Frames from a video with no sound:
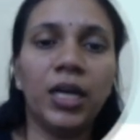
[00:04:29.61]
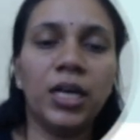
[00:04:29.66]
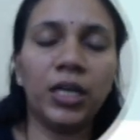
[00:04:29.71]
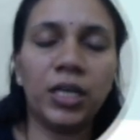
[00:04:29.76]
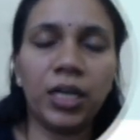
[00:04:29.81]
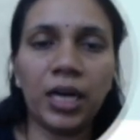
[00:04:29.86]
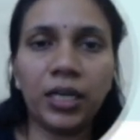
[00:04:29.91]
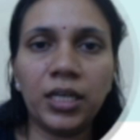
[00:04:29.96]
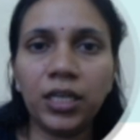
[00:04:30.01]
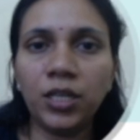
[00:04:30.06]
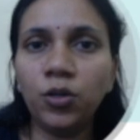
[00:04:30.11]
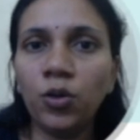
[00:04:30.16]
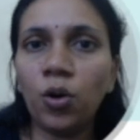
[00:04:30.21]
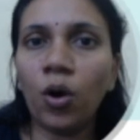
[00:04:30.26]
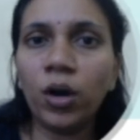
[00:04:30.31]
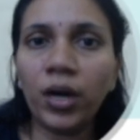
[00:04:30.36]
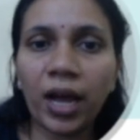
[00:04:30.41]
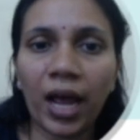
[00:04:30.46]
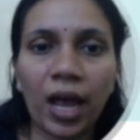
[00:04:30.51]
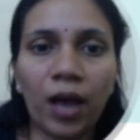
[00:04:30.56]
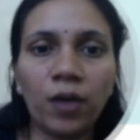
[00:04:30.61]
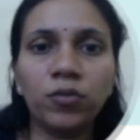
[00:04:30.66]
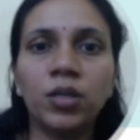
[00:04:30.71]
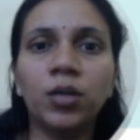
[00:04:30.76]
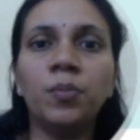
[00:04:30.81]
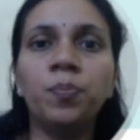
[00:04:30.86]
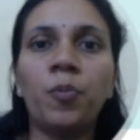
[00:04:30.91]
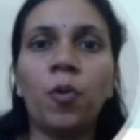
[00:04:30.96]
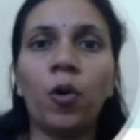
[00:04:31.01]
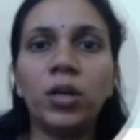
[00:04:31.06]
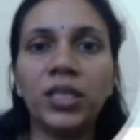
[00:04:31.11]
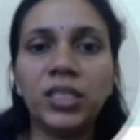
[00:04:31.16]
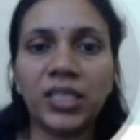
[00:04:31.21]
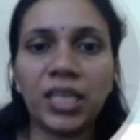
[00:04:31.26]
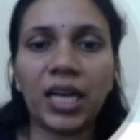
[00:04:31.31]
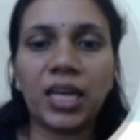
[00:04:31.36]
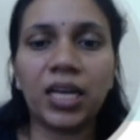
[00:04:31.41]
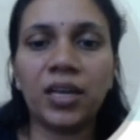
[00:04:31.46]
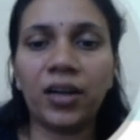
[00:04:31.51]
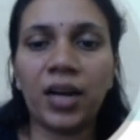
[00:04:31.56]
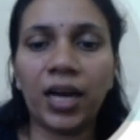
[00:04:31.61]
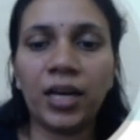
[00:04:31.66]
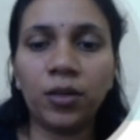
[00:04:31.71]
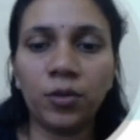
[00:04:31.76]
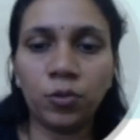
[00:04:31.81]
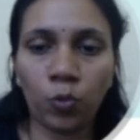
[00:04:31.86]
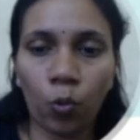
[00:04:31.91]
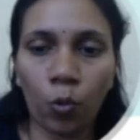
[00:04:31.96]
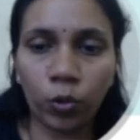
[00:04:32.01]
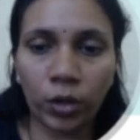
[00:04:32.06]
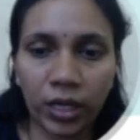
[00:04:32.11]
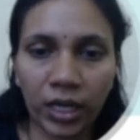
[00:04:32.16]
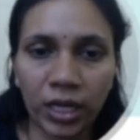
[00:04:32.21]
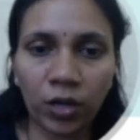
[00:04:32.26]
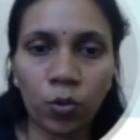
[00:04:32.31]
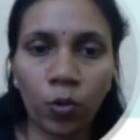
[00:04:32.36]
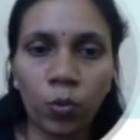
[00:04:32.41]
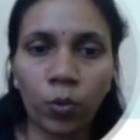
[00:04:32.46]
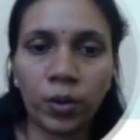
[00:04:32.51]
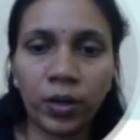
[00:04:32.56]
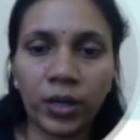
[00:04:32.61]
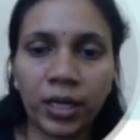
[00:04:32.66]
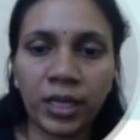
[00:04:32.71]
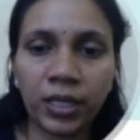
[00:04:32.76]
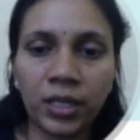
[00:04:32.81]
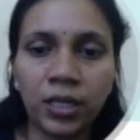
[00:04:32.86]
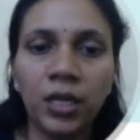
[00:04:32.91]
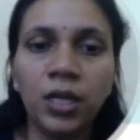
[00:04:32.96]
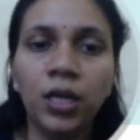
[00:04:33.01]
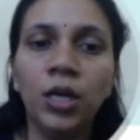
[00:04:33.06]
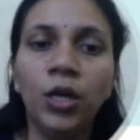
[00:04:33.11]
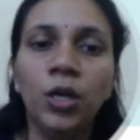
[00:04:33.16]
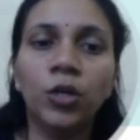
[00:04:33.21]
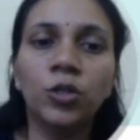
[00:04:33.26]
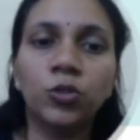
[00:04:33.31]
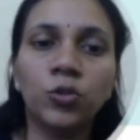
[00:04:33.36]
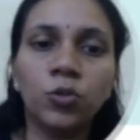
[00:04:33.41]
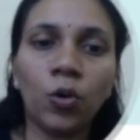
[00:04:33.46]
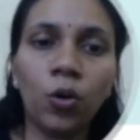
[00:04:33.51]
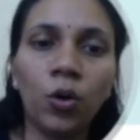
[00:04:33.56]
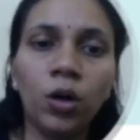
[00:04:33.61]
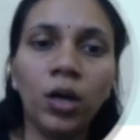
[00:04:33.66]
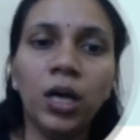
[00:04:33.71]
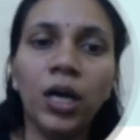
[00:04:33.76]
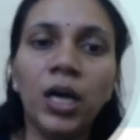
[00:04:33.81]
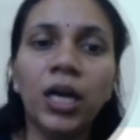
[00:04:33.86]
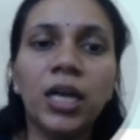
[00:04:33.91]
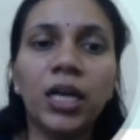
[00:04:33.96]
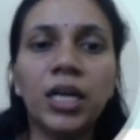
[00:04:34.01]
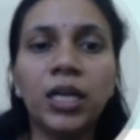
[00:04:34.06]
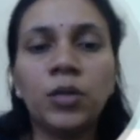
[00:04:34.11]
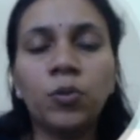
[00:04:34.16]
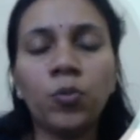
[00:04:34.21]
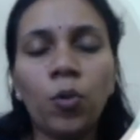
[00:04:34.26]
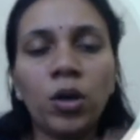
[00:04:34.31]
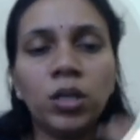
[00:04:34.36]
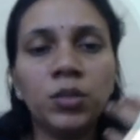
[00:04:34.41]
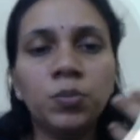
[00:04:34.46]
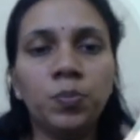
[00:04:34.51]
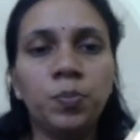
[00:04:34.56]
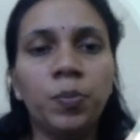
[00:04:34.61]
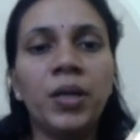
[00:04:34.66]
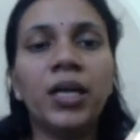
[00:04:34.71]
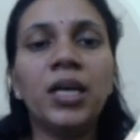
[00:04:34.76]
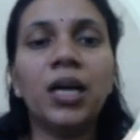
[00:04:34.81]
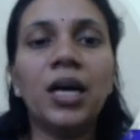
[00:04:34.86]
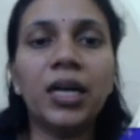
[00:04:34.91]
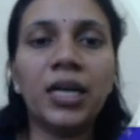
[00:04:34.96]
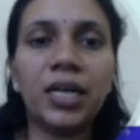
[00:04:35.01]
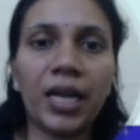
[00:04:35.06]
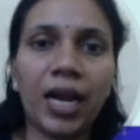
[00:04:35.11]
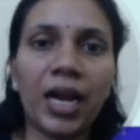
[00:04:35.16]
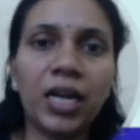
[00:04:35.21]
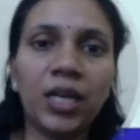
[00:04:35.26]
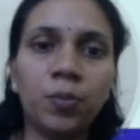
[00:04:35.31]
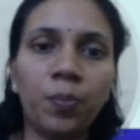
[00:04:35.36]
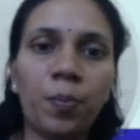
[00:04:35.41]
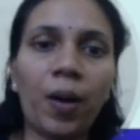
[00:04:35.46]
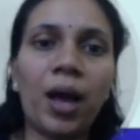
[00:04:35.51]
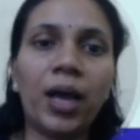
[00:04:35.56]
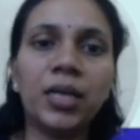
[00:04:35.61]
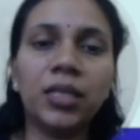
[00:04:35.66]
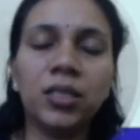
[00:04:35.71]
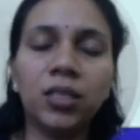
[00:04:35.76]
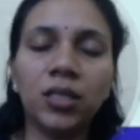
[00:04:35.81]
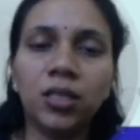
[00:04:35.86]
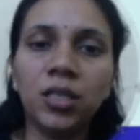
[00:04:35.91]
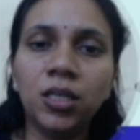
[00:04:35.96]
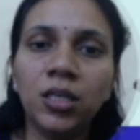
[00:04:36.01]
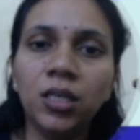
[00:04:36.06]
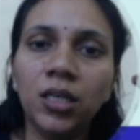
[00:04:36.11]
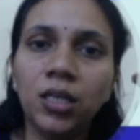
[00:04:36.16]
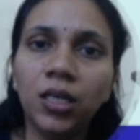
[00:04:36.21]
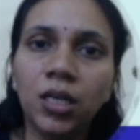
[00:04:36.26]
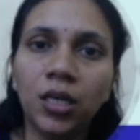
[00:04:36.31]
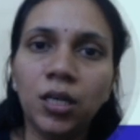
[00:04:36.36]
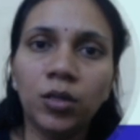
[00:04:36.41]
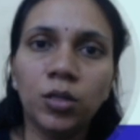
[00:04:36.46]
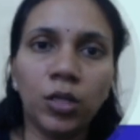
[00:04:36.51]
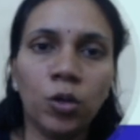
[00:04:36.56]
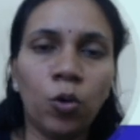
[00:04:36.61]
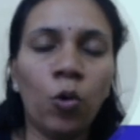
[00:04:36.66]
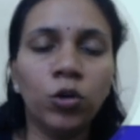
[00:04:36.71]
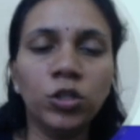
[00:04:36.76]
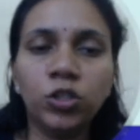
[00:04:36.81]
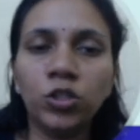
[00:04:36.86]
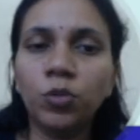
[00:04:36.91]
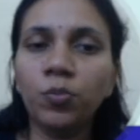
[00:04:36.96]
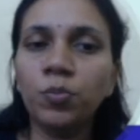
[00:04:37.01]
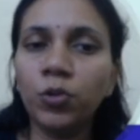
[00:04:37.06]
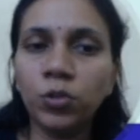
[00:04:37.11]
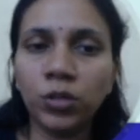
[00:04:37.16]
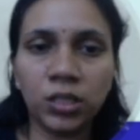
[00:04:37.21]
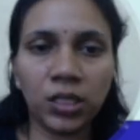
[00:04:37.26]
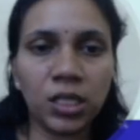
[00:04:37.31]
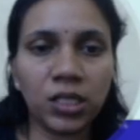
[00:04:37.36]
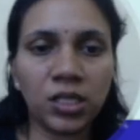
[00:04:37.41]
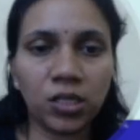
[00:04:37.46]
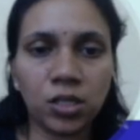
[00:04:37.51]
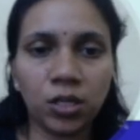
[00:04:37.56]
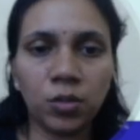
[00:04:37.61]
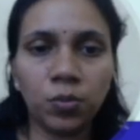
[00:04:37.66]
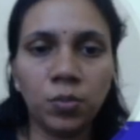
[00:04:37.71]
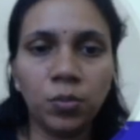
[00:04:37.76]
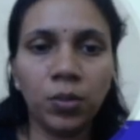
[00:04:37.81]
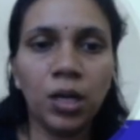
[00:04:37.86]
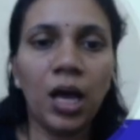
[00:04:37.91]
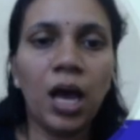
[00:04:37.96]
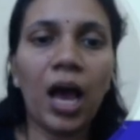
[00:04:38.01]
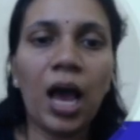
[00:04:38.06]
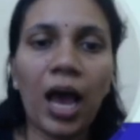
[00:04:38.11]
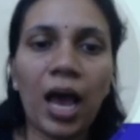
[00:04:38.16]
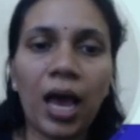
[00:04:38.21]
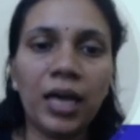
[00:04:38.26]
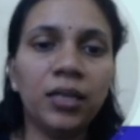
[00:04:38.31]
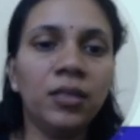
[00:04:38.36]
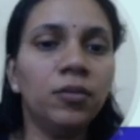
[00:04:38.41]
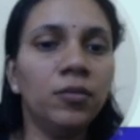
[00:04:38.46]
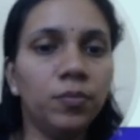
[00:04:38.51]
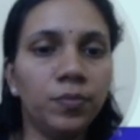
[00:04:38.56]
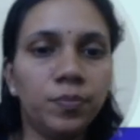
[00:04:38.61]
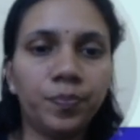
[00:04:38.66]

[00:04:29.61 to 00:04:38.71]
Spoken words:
it did not have the polysaccharide coating over it, so it was being attacked by the host immune system, and